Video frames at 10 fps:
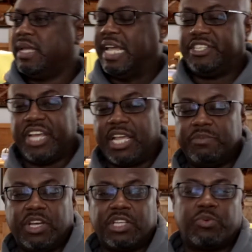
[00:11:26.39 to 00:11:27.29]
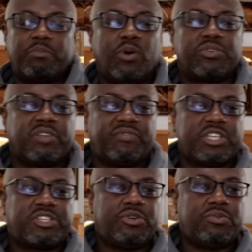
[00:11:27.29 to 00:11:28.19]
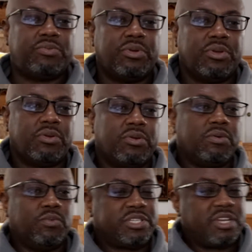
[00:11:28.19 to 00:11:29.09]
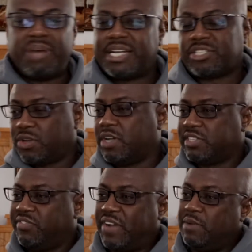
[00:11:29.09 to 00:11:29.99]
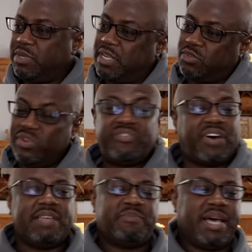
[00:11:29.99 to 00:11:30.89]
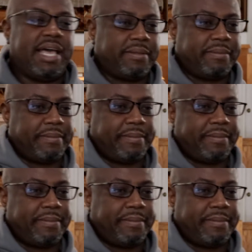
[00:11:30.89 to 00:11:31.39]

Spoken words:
And Jacob does what most of us do. When somebody starts a fight with us, we fight back.